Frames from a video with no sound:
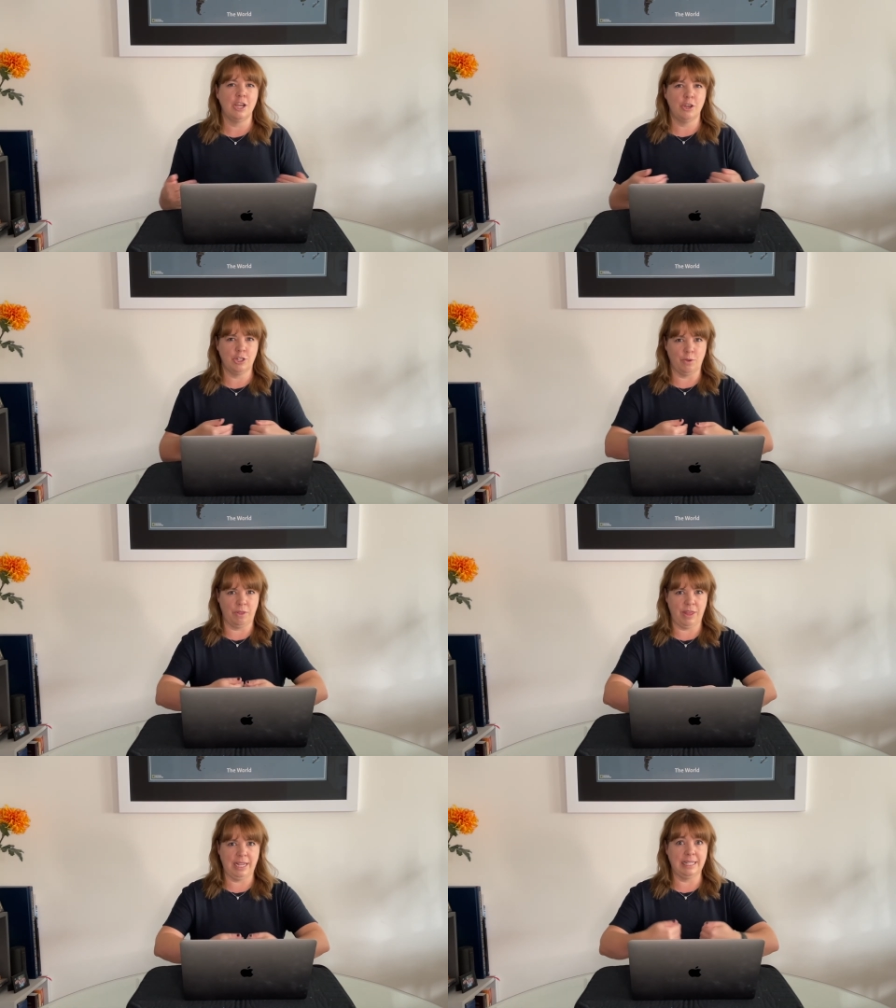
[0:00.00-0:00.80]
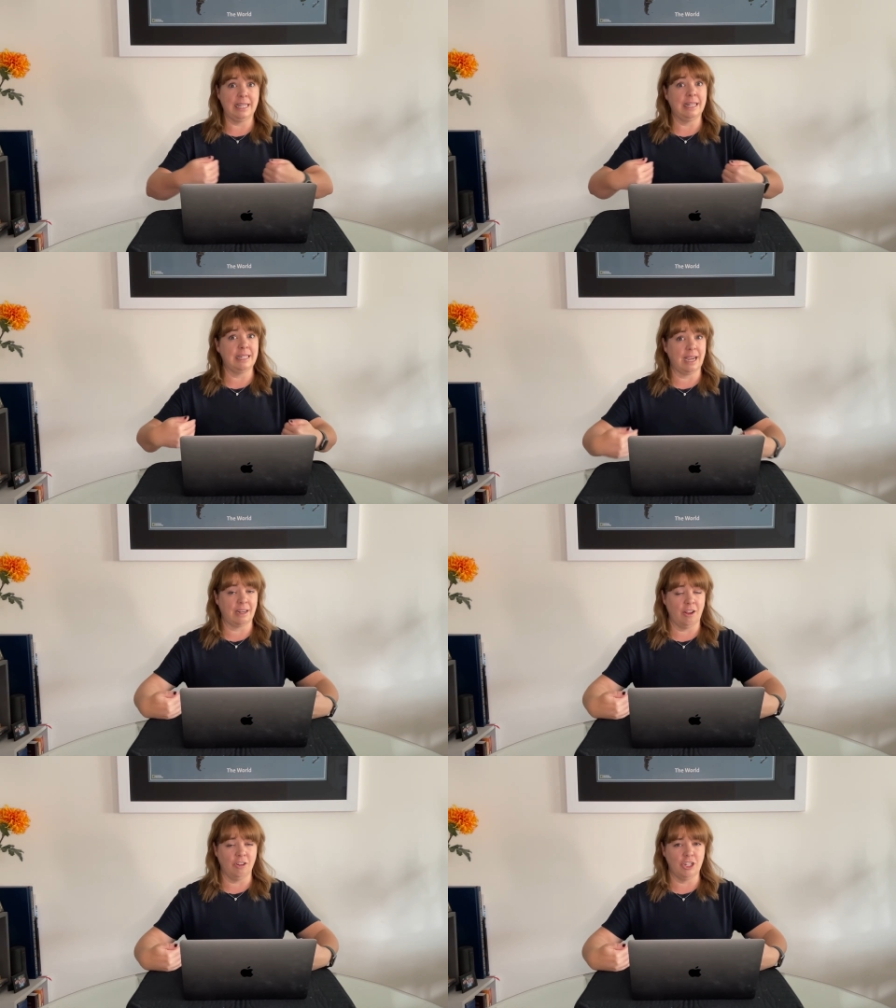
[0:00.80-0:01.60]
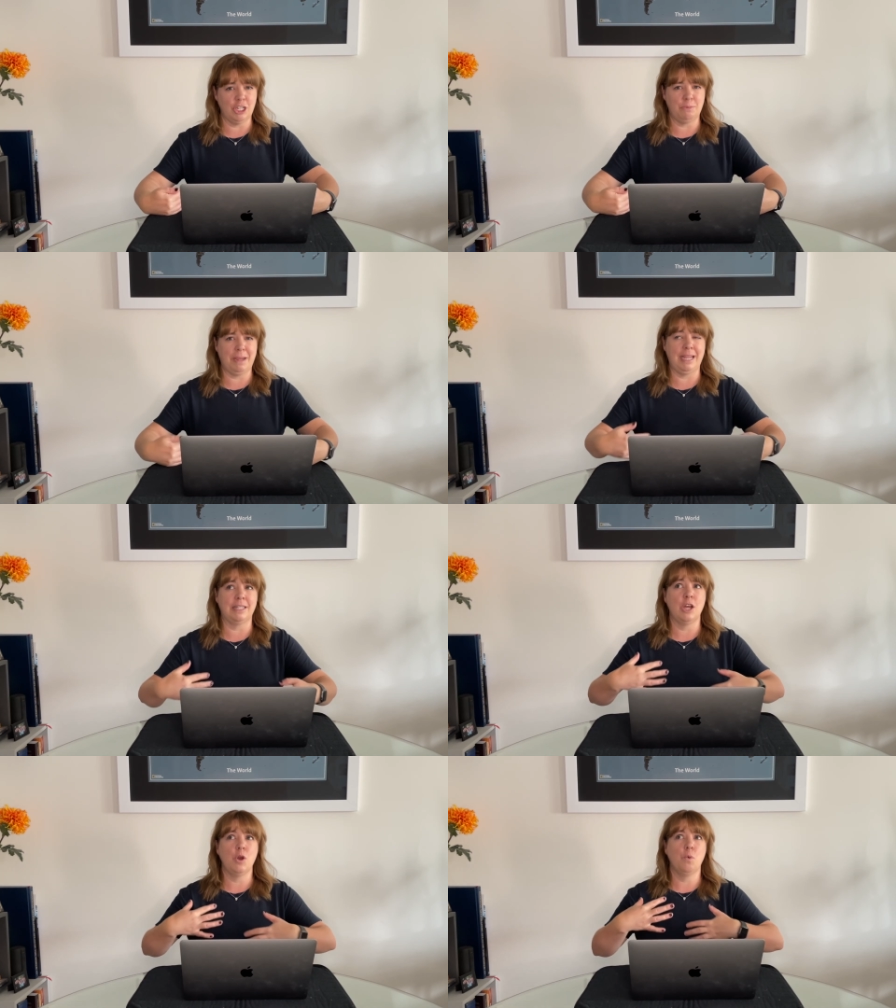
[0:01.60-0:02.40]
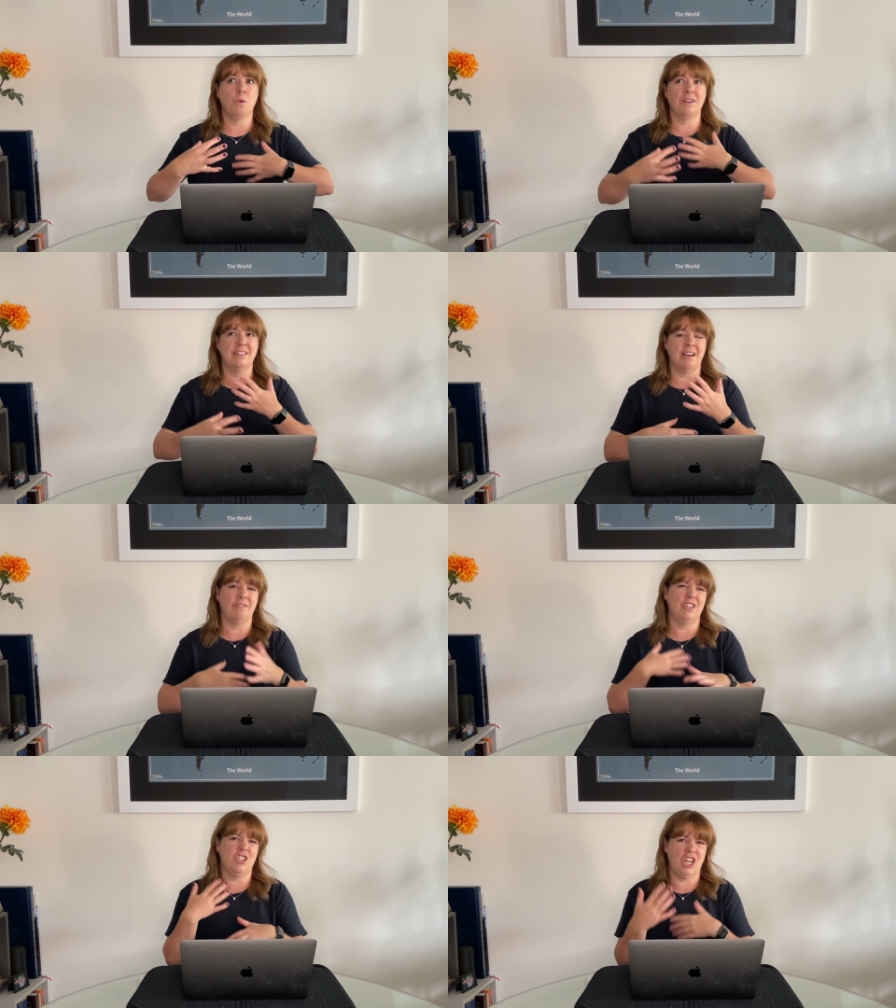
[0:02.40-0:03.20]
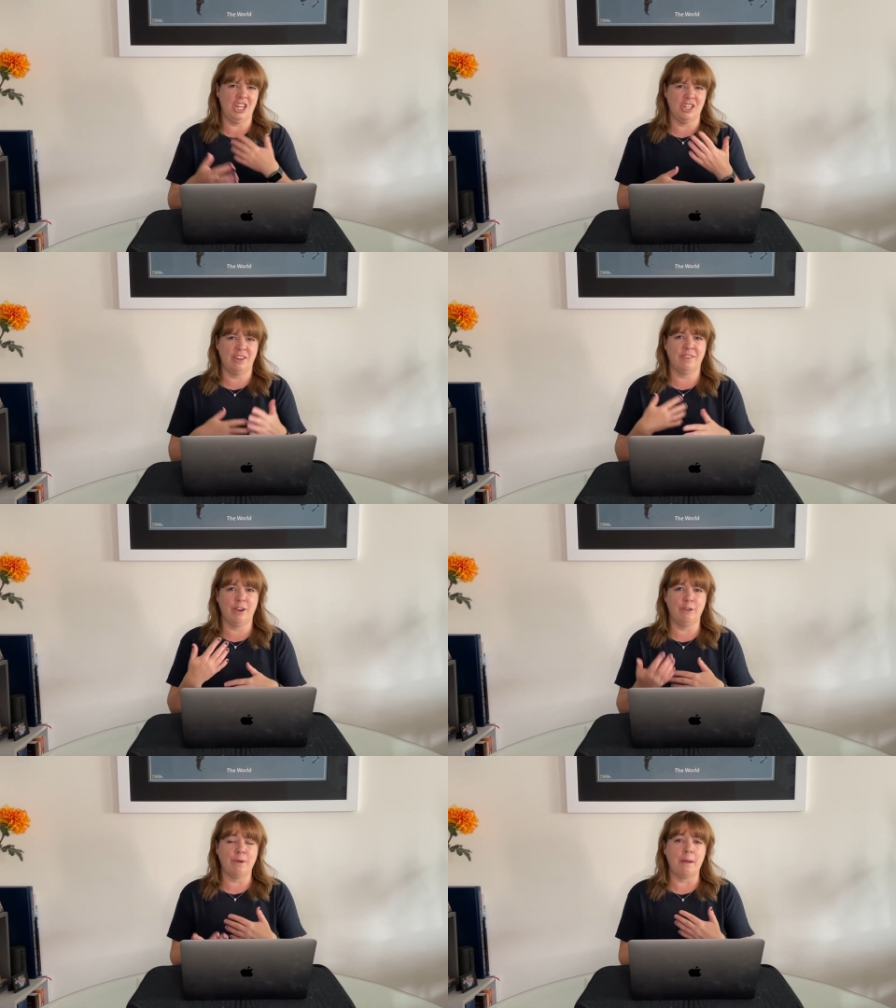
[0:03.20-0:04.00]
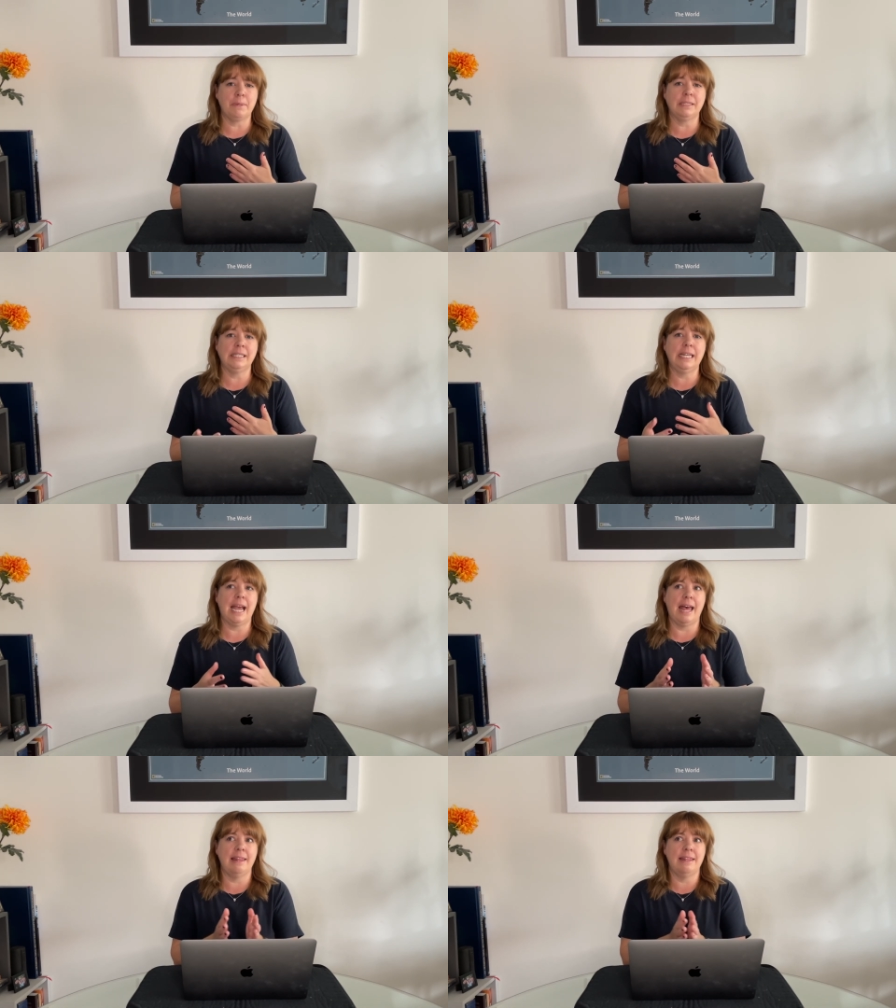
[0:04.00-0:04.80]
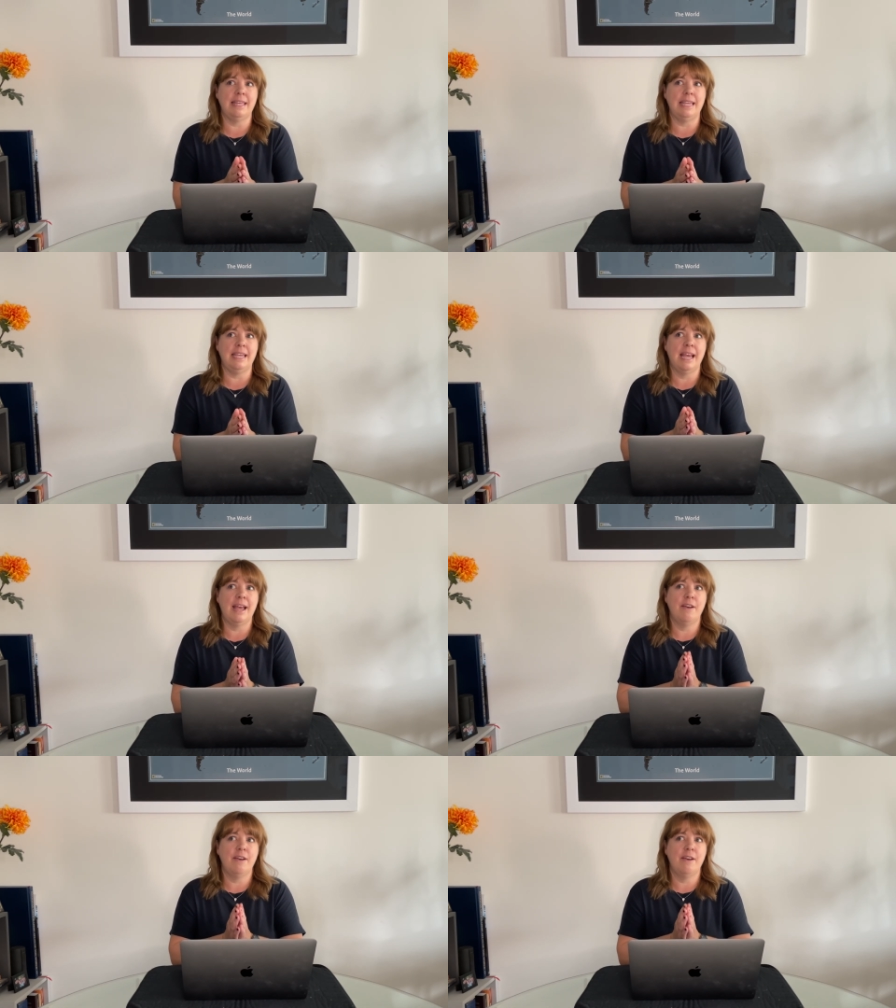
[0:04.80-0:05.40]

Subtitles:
so things in the technology space where stuff is changing very rapidly and the